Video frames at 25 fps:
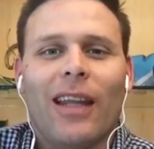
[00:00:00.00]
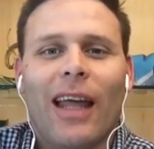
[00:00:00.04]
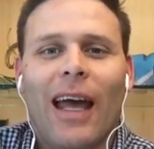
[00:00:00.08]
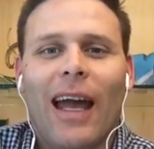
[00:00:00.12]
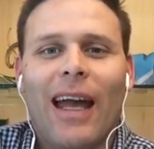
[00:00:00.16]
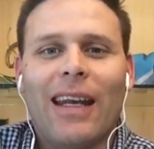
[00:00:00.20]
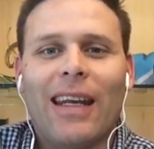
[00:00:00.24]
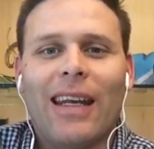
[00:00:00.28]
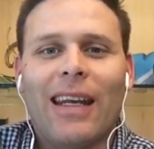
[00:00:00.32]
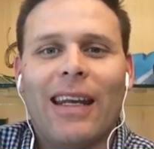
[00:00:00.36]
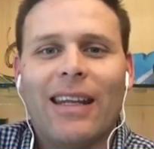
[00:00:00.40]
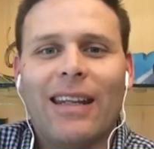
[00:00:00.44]

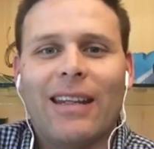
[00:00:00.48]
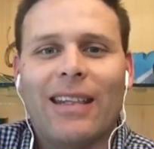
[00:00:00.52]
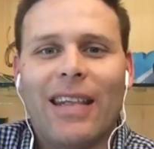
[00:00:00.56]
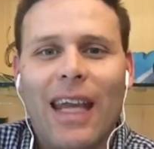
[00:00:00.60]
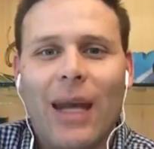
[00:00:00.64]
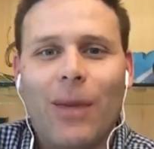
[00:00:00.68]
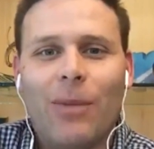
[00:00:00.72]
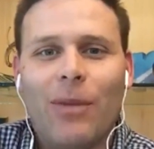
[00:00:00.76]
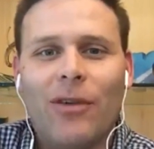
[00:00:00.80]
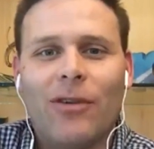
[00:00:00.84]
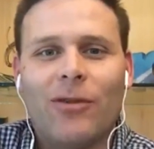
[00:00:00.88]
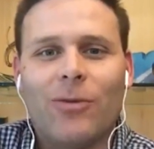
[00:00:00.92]
Lane and the
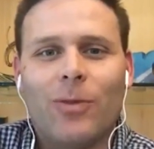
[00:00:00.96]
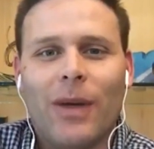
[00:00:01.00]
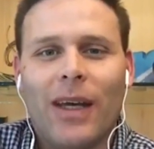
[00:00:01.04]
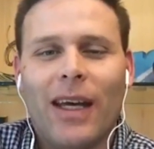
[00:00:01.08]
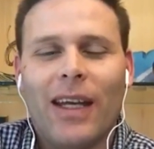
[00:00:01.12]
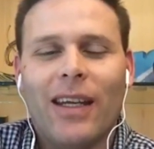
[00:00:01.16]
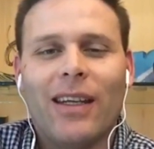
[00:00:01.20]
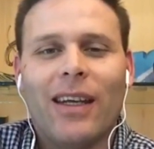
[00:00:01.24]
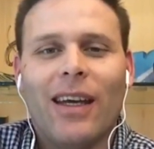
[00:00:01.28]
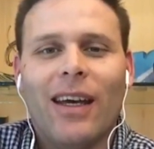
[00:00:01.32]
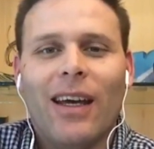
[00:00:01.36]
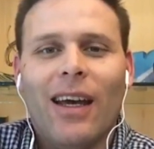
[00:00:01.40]
team have
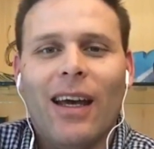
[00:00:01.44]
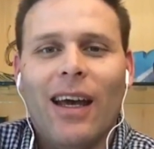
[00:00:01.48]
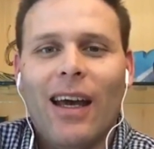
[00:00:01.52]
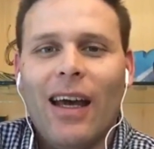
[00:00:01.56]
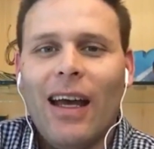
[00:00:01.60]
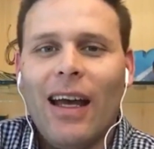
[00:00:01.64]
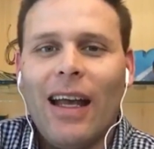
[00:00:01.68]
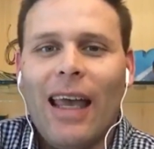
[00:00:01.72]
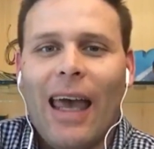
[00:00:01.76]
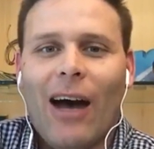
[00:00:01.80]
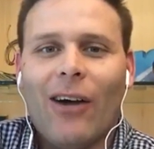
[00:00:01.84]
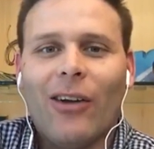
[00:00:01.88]
spent
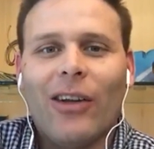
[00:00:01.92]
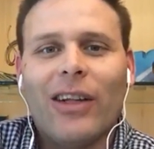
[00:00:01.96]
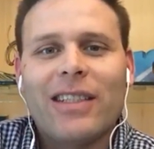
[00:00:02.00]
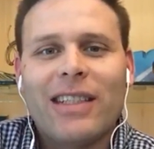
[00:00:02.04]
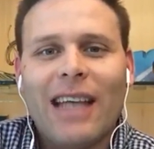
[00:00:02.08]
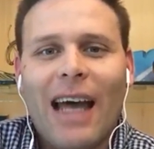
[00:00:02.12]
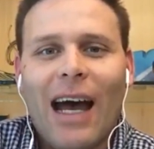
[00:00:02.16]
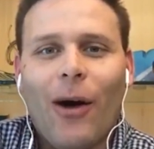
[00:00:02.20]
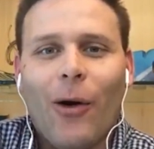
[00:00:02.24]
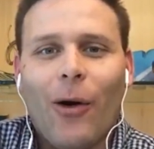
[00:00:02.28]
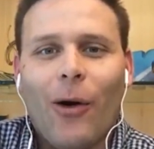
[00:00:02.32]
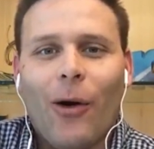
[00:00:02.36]

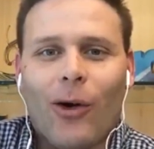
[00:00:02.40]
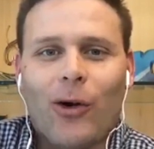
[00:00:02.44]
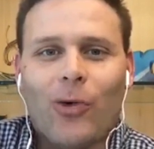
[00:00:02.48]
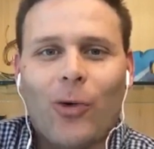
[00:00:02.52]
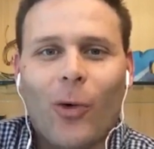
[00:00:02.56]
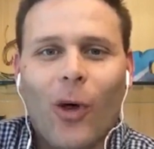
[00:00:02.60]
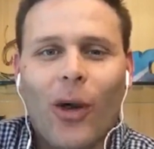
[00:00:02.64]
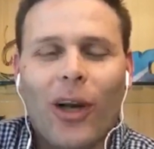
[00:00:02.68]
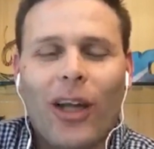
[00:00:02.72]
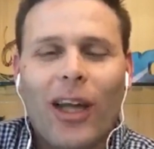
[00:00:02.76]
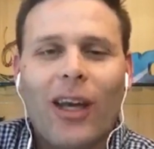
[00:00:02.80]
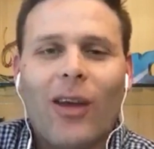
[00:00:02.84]
countless hours
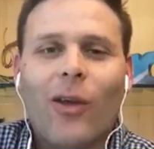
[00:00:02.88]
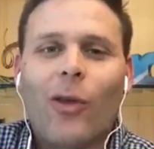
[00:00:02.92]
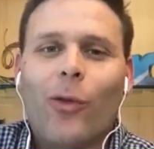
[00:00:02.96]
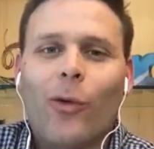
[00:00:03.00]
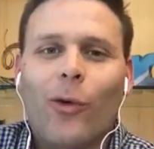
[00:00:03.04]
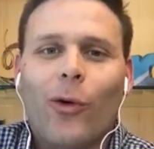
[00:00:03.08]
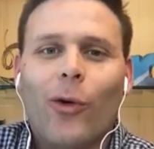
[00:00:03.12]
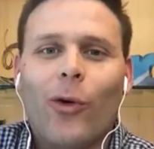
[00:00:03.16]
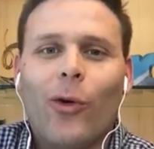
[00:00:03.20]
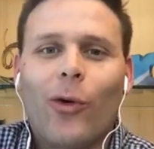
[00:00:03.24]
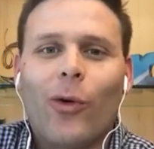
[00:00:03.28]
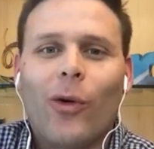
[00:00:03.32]
working
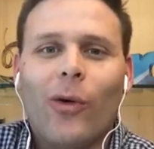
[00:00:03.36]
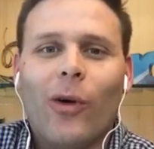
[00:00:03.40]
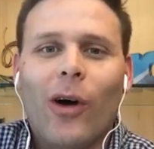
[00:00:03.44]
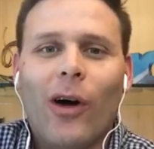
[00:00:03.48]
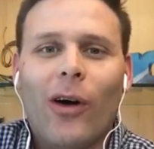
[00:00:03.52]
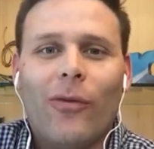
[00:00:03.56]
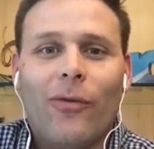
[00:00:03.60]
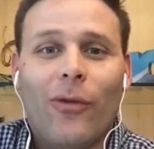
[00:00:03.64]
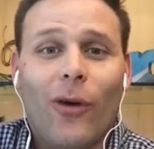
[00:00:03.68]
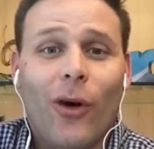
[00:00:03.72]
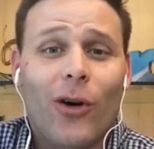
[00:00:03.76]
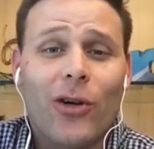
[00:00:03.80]
through
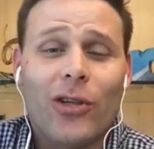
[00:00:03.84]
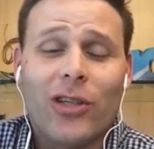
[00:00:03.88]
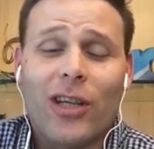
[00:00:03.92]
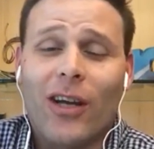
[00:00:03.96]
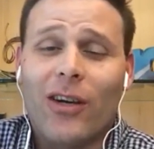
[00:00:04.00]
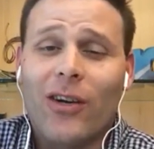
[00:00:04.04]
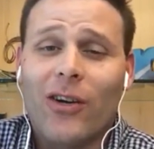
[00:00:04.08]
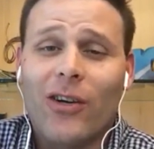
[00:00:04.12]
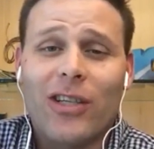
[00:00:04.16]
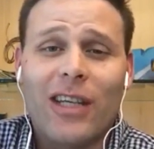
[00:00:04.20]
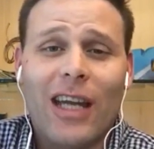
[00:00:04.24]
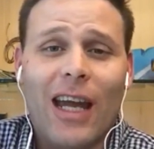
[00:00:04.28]
first
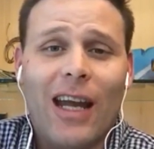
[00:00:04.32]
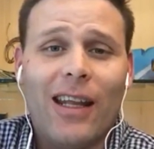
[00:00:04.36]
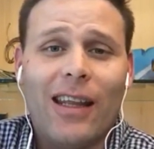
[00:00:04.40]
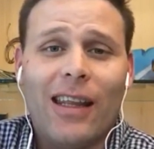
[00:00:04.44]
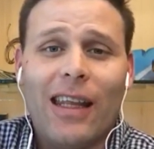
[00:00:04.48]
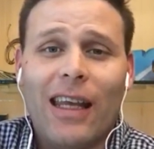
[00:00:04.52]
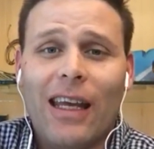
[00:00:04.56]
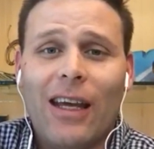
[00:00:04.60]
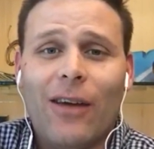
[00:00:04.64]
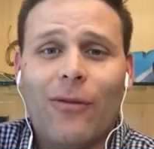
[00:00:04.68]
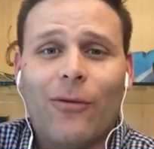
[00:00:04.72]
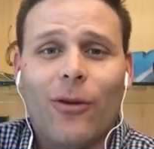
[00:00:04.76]
understanding
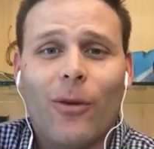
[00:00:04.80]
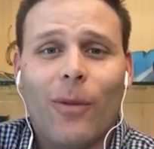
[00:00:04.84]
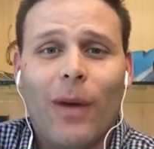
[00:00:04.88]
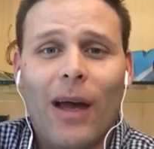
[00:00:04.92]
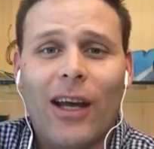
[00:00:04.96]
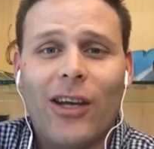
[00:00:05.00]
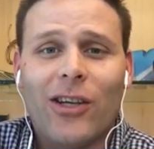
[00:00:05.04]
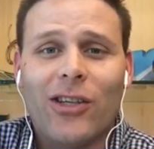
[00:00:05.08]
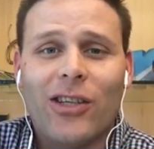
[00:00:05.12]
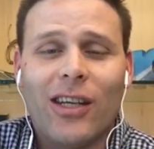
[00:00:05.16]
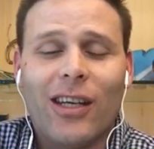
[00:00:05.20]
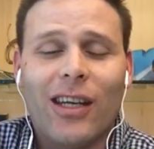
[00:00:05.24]
the
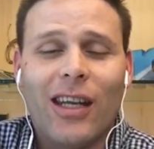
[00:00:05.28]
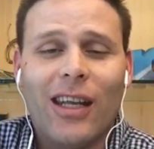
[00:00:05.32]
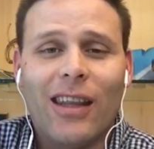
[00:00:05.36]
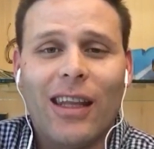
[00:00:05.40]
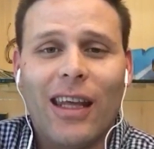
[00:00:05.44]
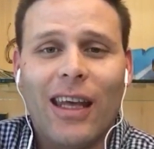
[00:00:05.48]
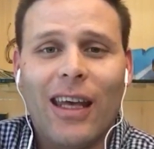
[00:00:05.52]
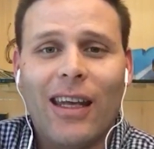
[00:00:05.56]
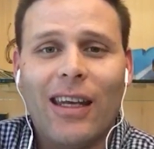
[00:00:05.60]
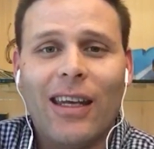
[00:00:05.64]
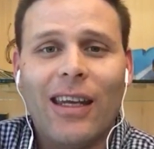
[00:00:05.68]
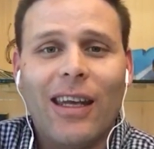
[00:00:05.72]
information and
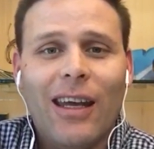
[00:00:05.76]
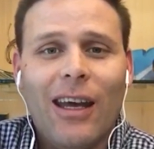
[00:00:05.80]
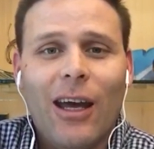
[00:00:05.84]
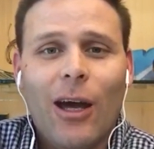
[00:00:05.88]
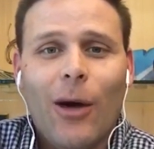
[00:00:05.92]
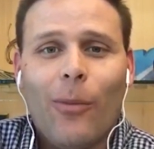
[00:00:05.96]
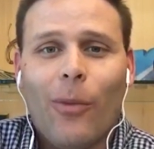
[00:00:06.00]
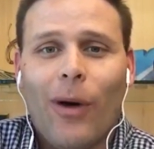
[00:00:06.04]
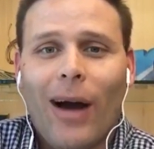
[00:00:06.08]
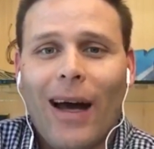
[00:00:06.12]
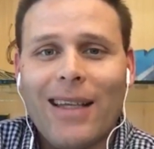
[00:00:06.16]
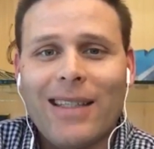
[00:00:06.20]
then
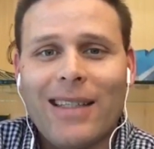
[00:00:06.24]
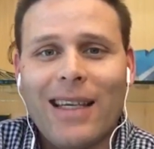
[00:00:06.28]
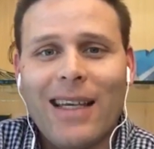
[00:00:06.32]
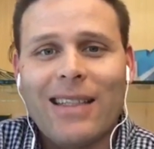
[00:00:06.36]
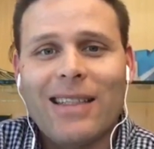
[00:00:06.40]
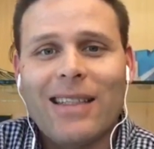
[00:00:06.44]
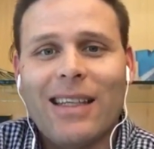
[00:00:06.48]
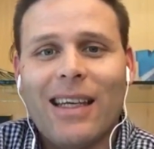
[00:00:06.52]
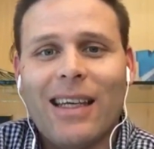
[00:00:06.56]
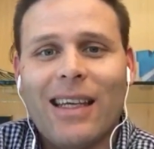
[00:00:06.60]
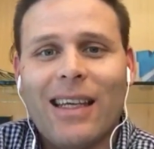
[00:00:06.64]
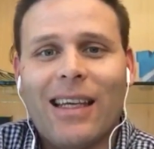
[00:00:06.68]

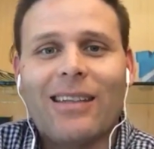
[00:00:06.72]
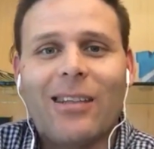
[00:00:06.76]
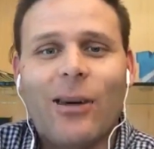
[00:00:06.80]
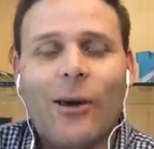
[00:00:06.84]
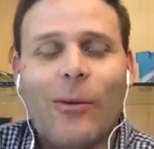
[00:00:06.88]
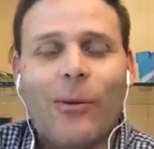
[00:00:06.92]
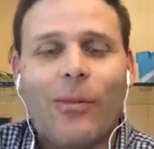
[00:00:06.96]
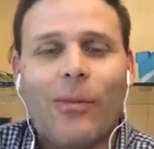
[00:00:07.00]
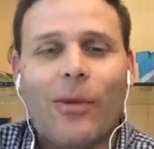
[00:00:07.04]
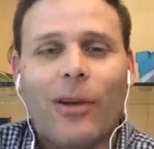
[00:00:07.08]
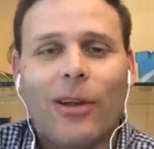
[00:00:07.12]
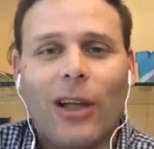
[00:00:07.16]
processing
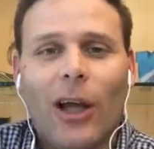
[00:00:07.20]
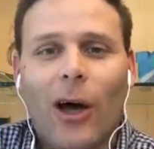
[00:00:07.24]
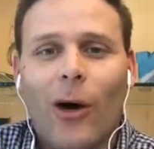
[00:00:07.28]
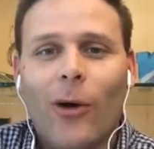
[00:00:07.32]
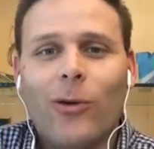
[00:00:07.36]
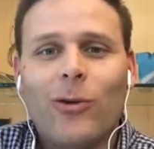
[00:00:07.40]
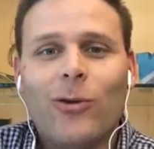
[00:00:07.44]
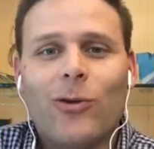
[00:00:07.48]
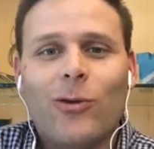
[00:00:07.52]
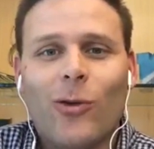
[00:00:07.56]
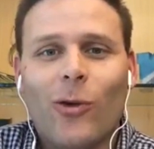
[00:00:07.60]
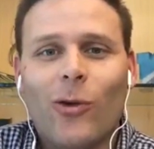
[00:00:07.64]
some
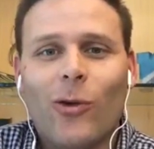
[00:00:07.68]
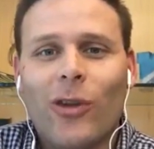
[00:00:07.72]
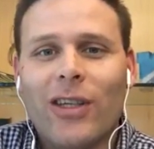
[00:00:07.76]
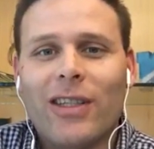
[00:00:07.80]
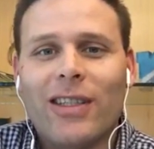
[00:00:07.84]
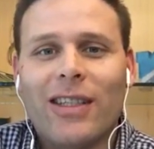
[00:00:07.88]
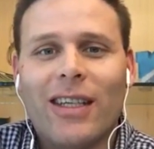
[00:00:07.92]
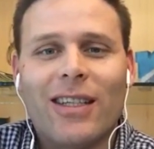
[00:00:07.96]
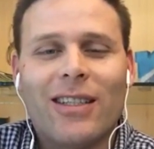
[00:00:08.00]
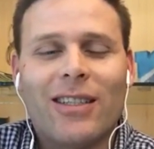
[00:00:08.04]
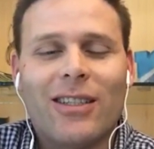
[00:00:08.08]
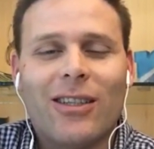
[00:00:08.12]
loans through the
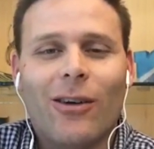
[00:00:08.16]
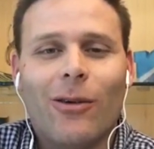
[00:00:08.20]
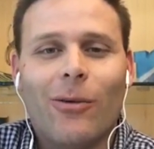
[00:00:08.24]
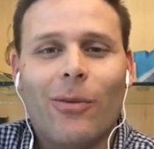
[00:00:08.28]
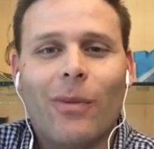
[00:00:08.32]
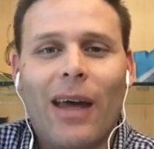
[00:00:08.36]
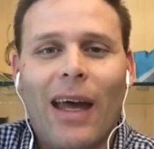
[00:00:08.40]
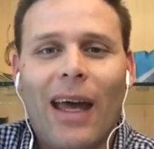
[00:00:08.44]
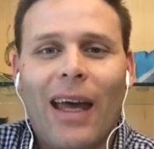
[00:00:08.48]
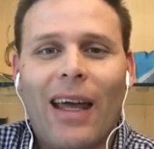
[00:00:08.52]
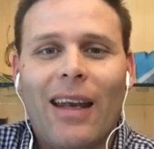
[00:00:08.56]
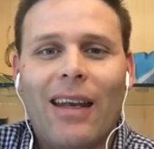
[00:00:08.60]

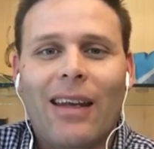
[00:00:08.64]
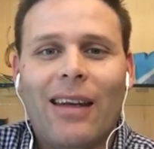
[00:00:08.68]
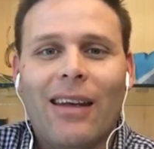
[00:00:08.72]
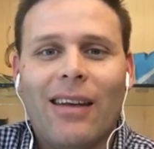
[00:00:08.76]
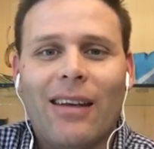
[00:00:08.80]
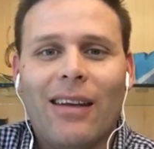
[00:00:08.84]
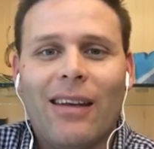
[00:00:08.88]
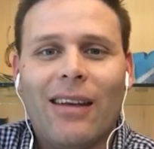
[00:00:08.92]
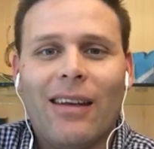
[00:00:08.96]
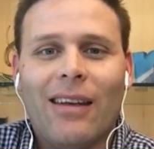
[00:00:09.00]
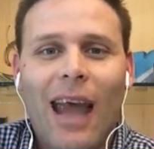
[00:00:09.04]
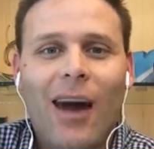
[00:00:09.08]
system,
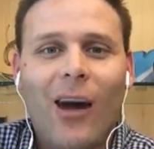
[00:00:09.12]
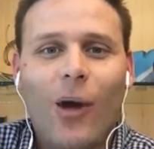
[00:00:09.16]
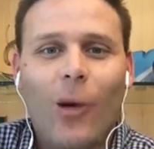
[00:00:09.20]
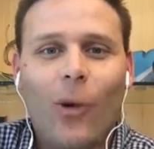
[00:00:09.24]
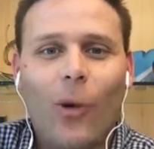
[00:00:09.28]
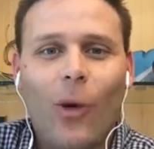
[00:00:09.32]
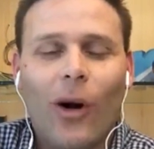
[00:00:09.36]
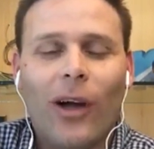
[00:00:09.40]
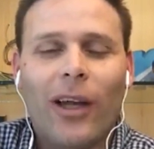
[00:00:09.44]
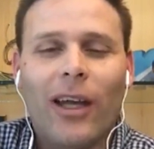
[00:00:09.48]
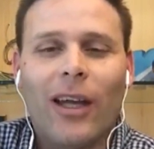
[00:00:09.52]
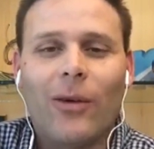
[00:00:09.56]
and now
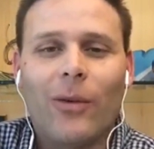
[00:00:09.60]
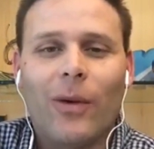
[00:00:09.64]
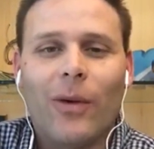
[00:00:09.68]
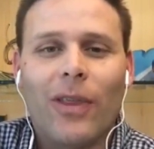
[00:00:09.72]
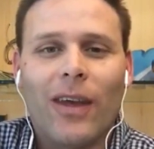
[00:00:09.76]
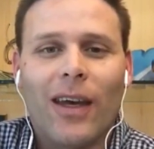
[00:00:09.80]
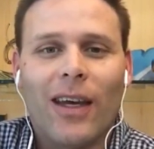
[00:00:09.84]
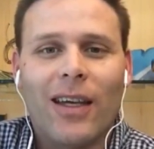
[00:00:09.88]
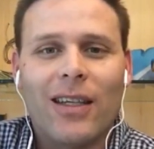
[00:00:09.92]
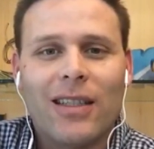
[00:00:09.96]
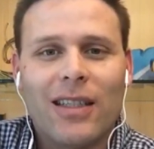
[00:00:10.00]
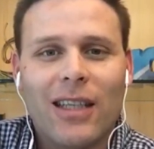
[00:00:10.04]
working
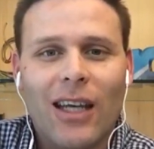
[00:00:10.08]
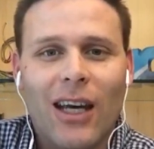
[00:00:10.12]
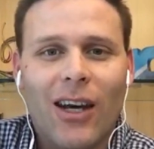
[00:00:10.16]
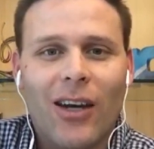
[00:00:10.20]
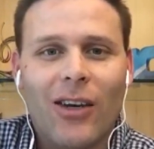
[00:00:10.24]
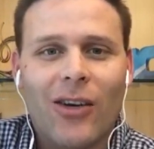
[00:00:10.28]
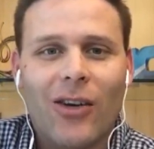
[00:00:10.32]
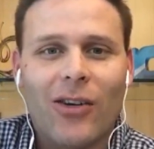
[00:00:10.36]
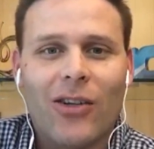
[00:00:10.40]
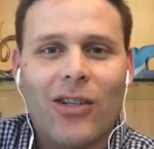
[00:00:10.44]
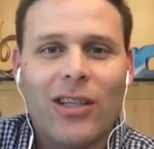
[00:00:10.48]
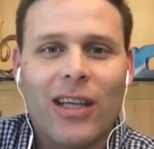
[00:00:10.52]
with us to
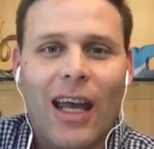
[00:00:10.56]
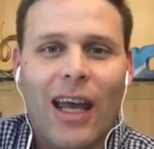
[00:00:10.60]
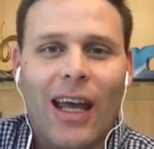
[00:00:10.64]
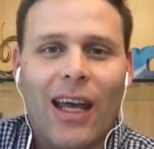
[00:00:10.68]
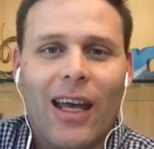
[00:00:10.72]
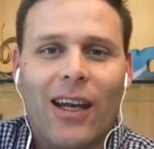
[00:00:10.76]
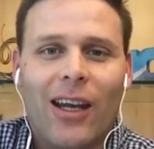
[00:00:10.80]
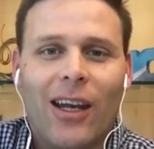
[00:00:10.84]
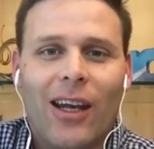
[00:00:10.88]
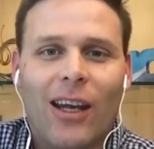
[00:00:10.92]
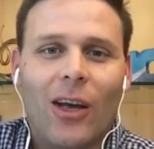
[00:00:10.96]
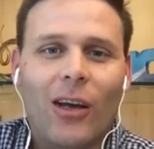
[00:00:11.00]

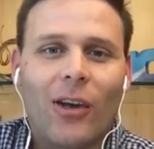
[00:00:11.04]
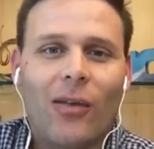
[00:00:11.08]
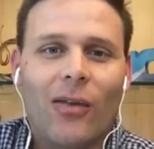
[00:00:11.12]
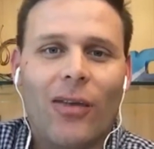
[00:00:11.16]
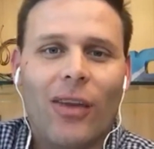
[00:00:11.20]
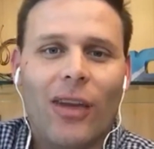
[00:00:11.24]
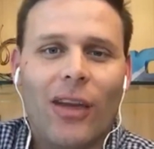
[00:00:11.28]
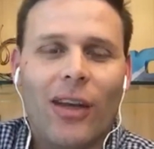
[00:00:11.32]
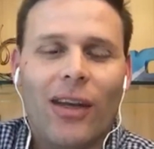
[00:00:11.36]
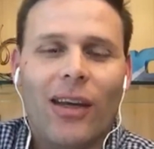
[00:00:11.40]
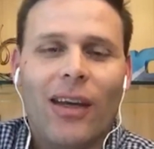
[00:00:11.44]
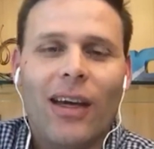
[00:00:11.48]
understand all of
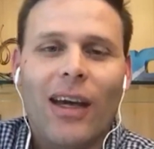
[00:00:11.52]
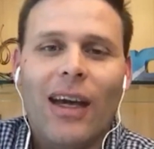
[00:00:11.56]
the